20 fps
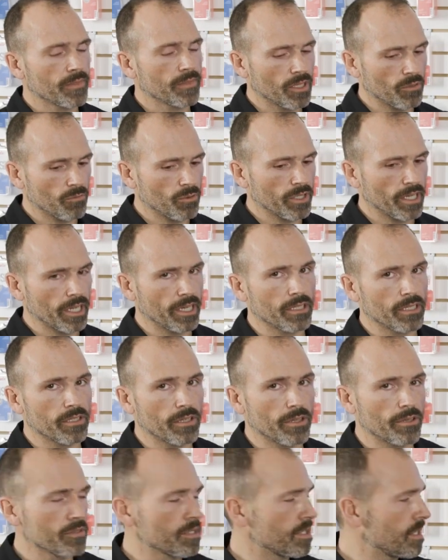And we'll get into
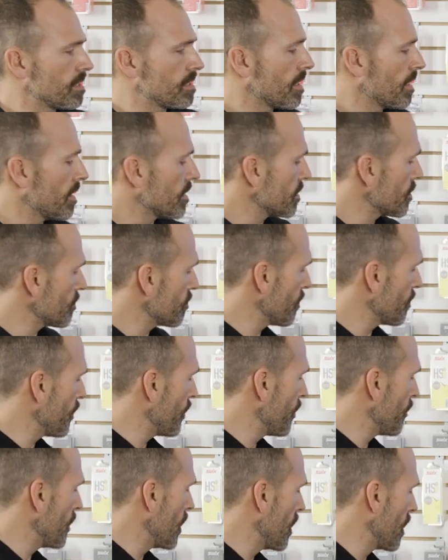those details as we
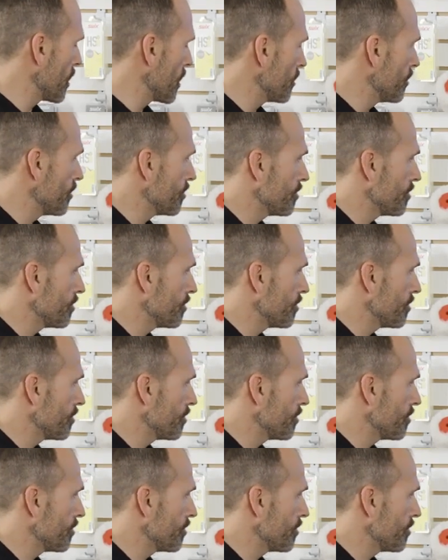move along.